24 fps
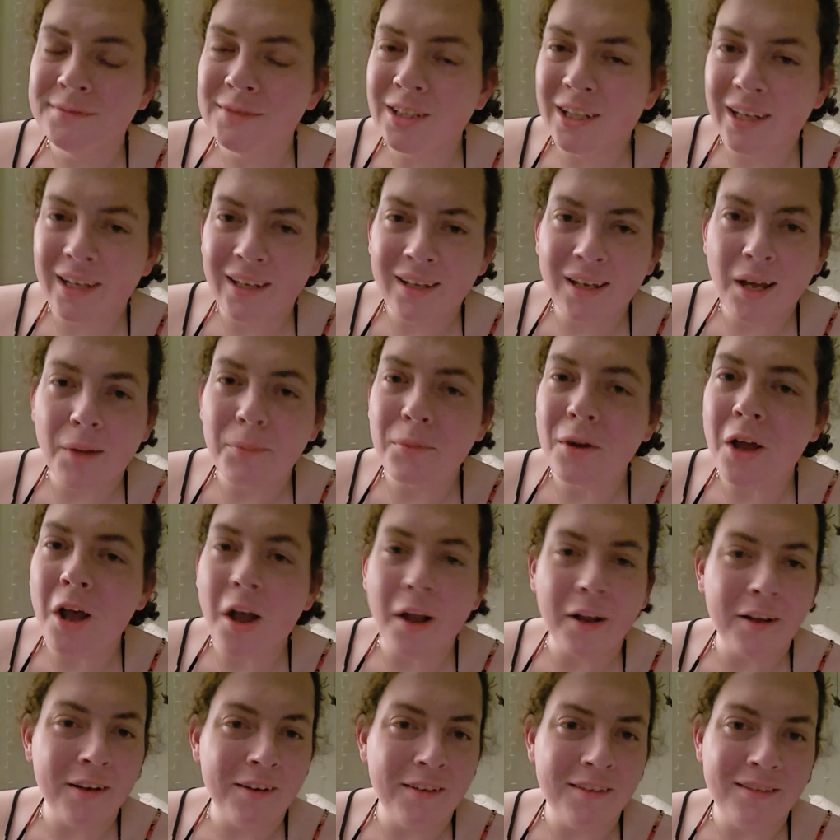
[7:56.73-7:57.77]
Like, I'm
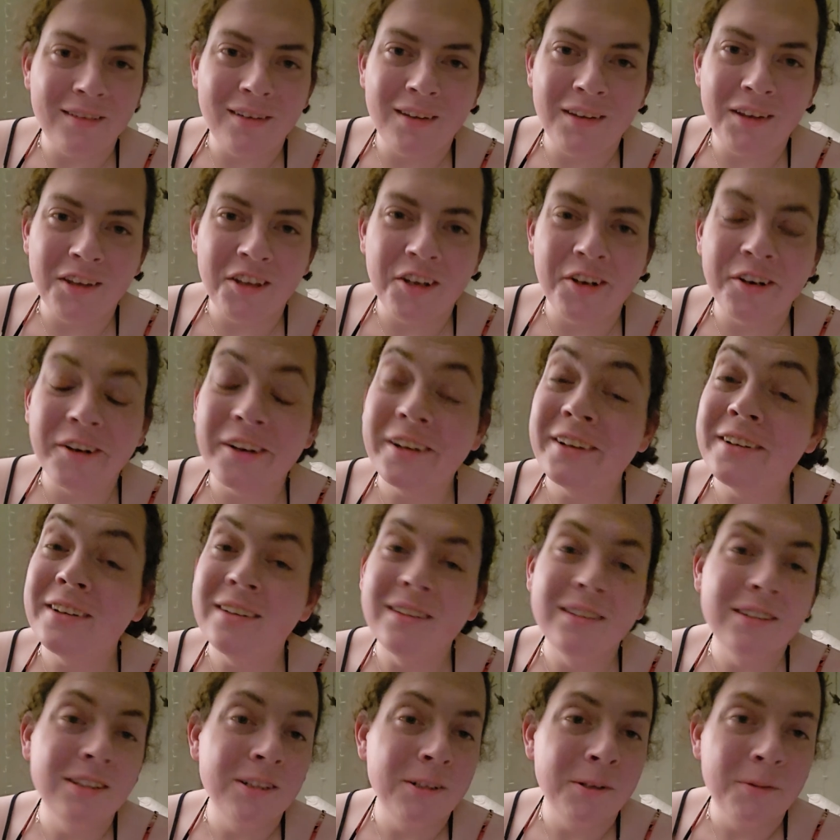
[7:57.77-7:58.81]
not going to sit here and
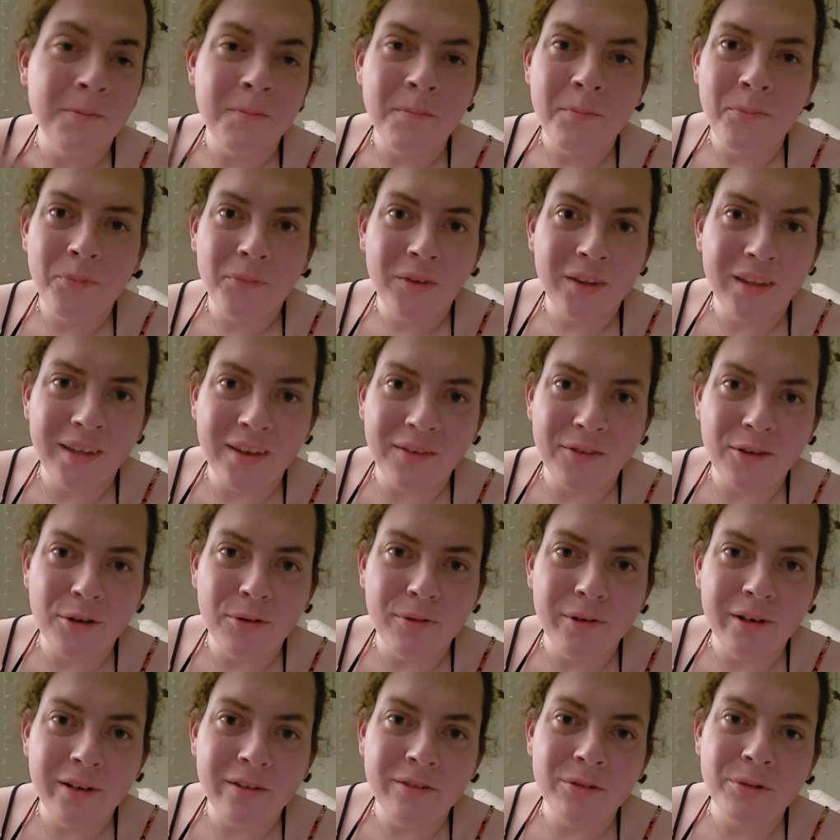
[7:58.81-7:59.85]
give
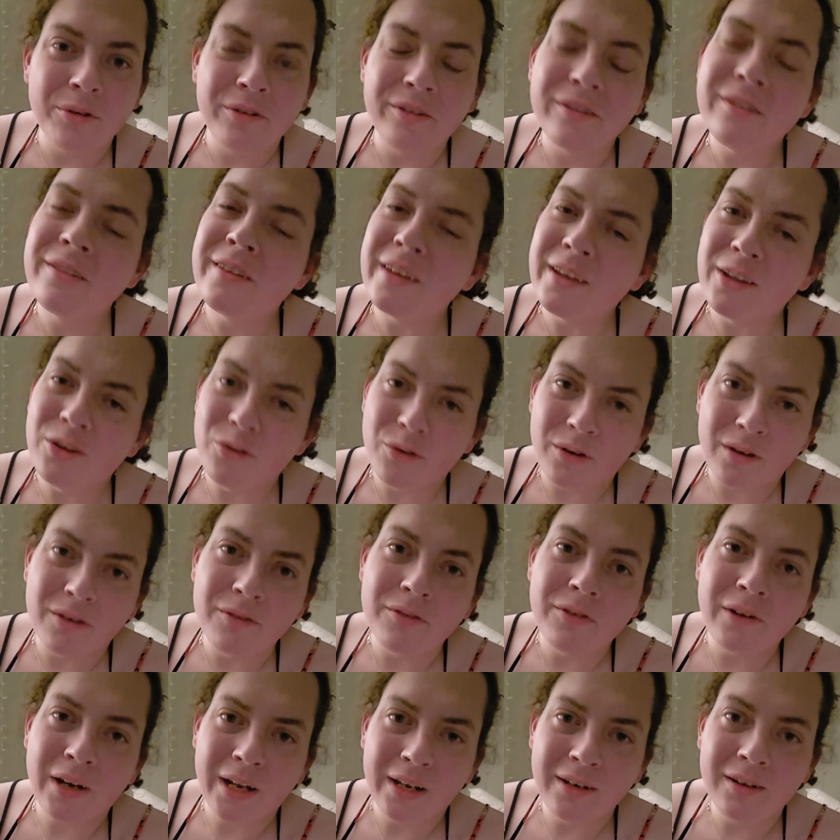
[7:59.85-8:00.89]
you resources that you can
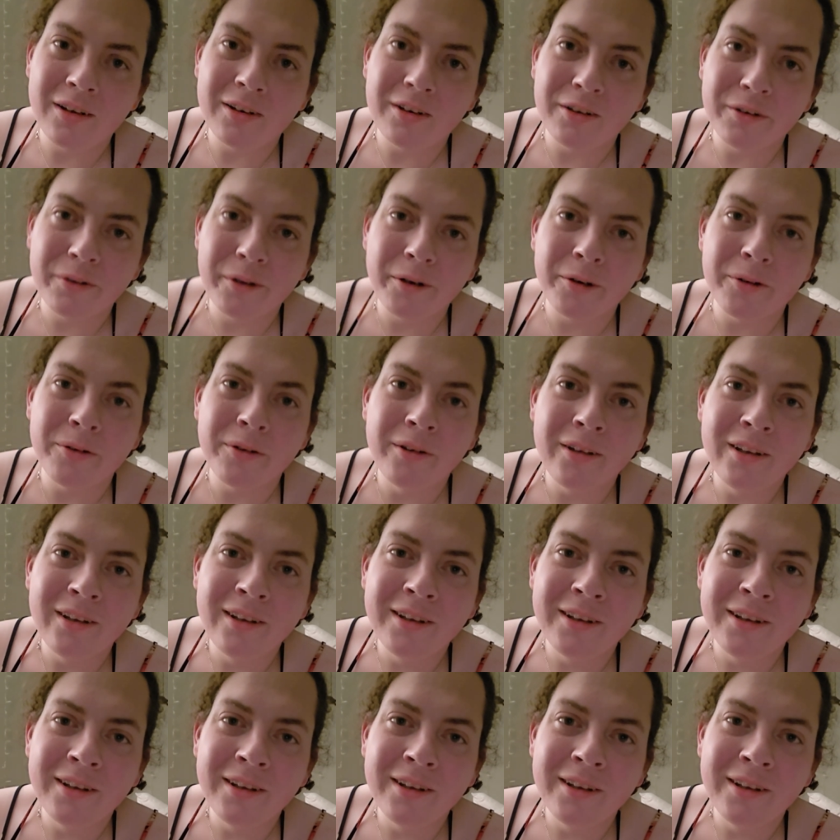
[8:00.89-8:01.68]
find on your own.